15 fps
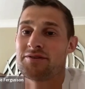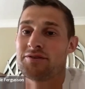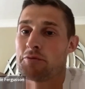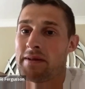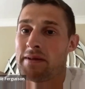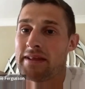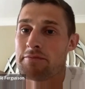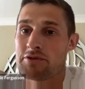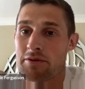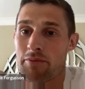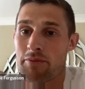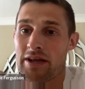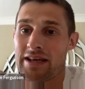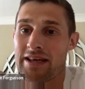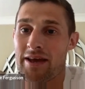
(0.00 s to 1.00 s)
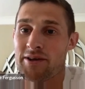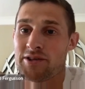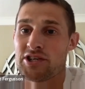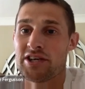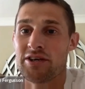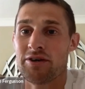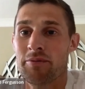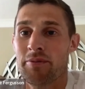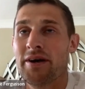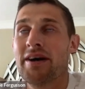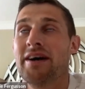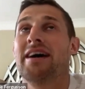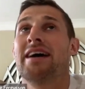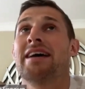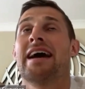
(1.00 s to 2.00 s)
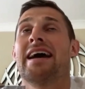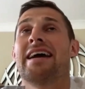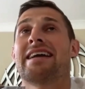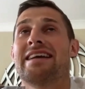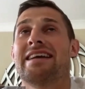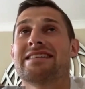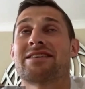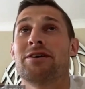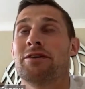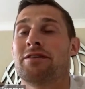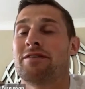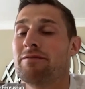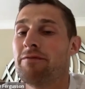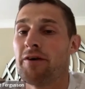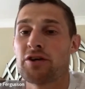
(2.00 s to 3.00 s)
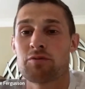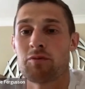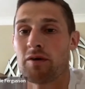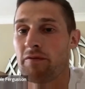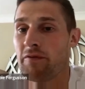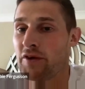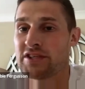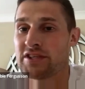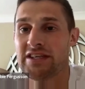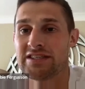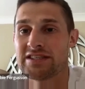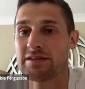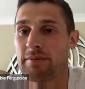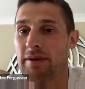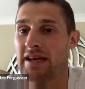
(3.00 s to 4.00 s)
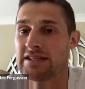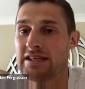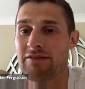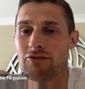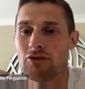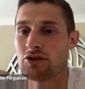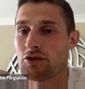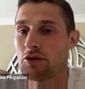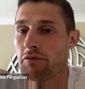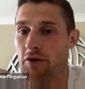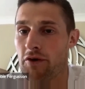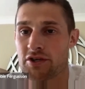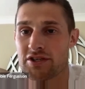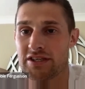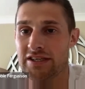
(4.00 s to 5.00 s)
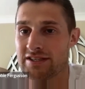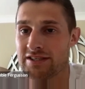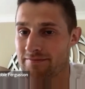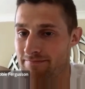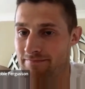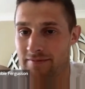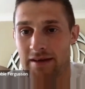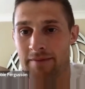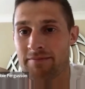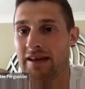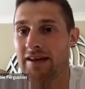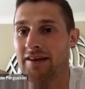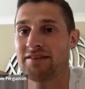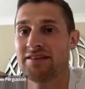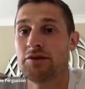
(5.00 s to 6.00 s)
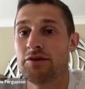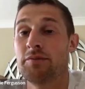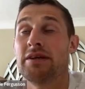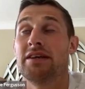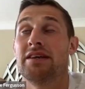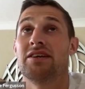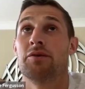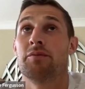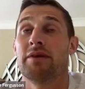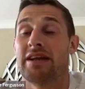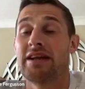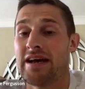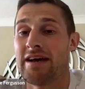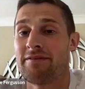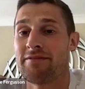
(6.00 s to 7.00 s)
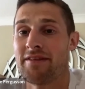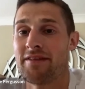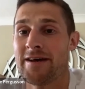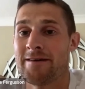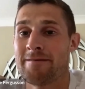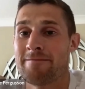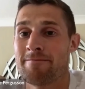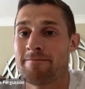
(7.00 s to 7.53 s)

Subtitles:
only so many times you can break out of jail, but yeah, it's good. First season's the best. Even just do the first season, I'm telling you, you'll be in it after that.